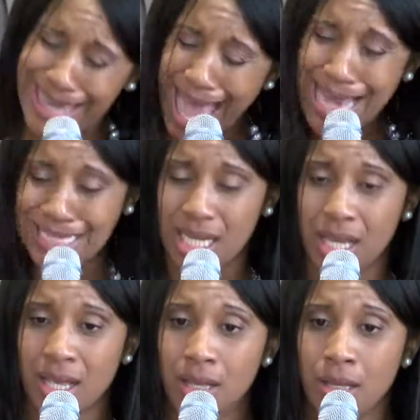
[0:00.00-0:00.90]
get
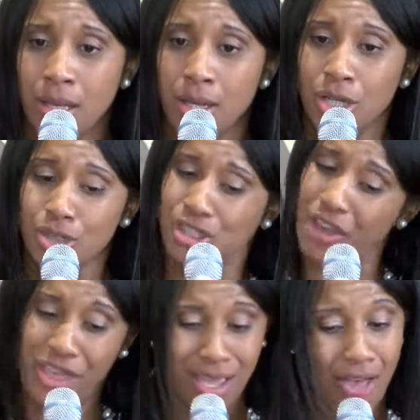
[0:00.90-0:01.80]
to
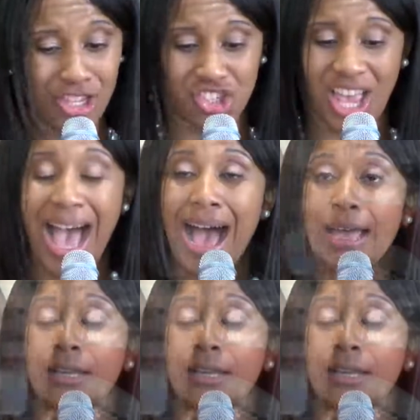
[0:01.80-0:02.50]
the other side?